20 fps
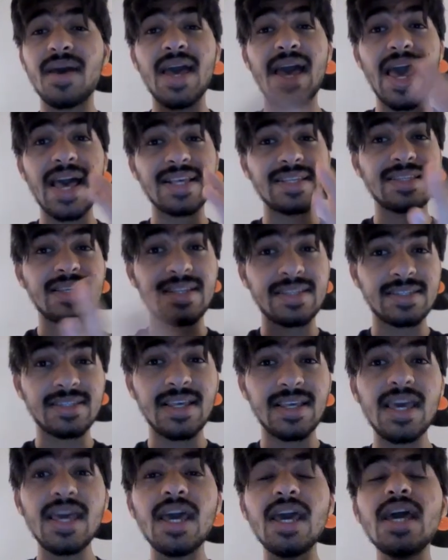
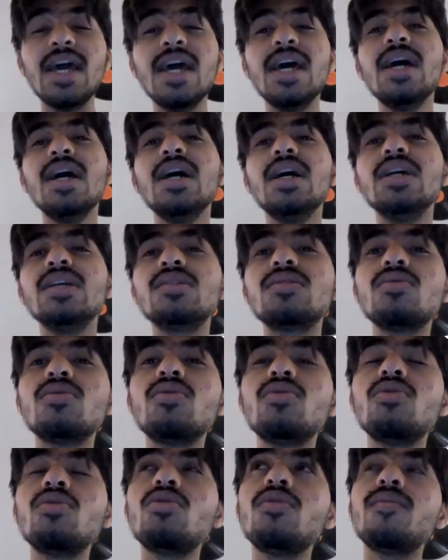SSA.
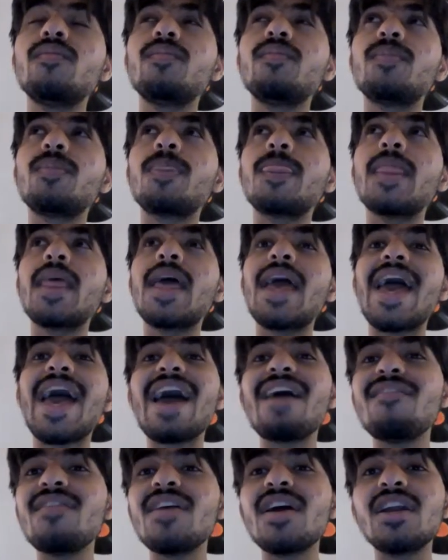So
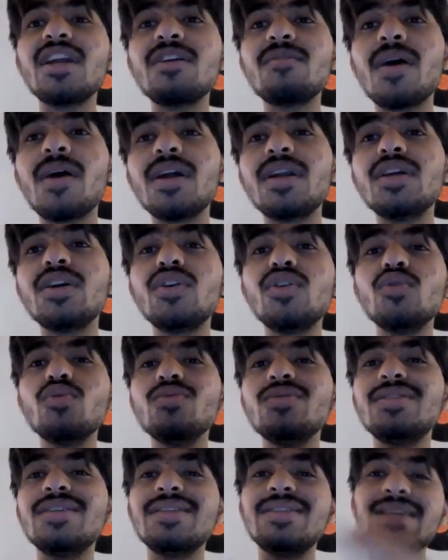heavy antibiotic
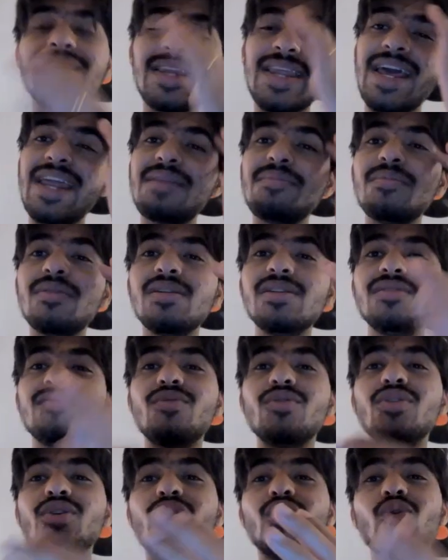use is in animals
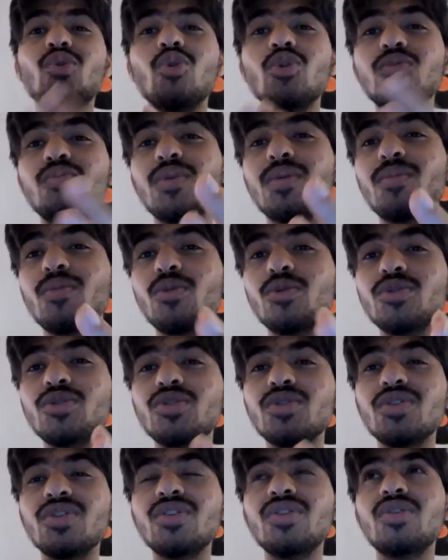for the growth
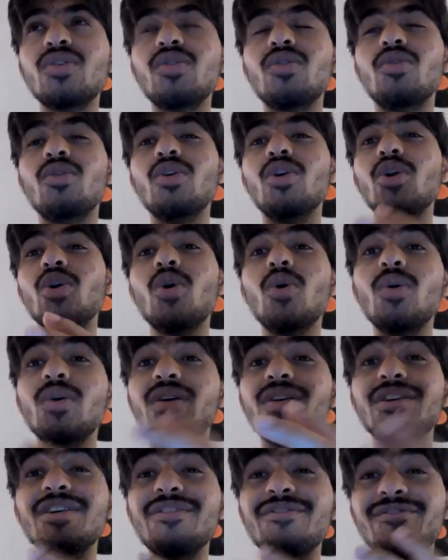promotion or
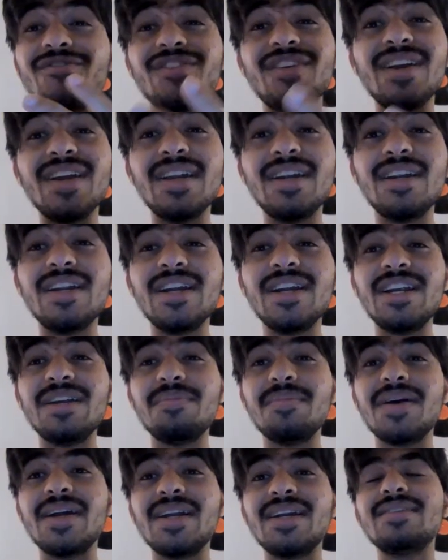long-term feed
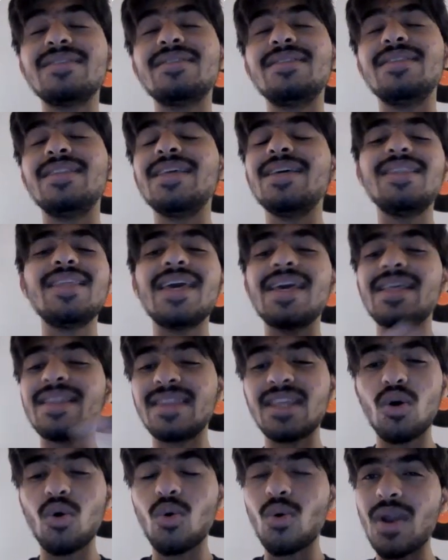treatment. They
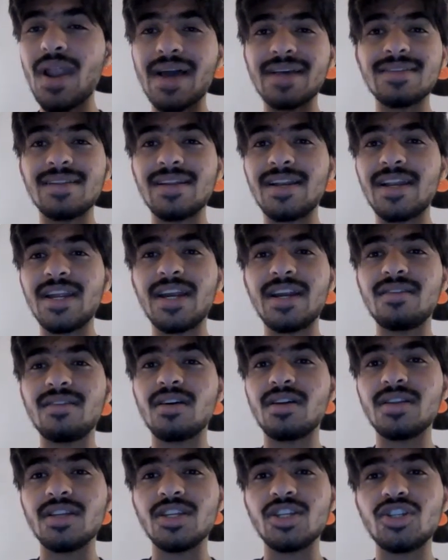all accelerate
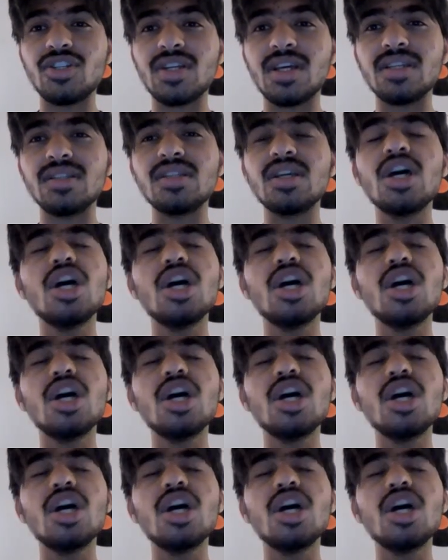the resistance.